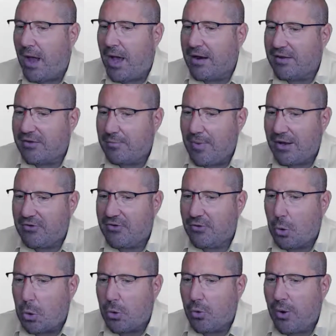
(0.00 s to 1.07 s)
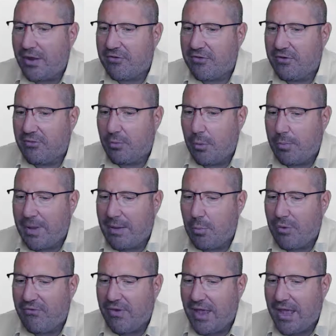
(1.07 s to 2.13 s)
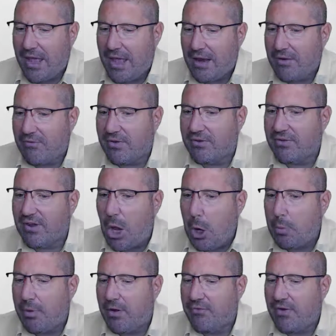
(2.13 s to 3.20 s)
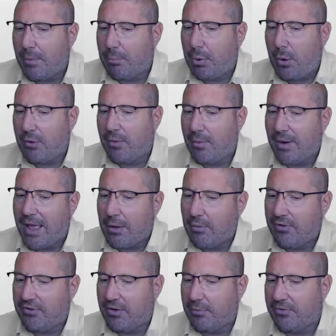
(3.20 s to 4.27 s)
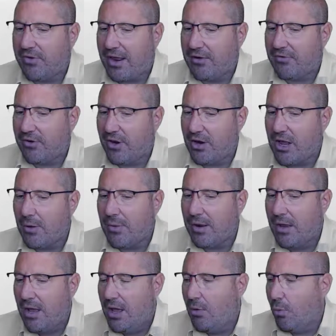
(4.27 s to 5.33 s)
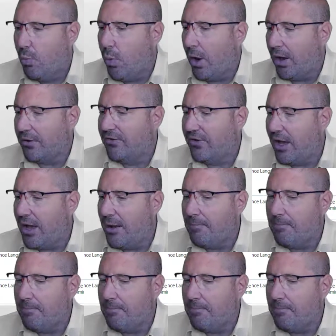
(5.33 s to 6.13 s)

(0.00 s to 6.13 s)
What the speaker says: And as I mentioned, all questions will be within the scope of their programming language subset, so you know what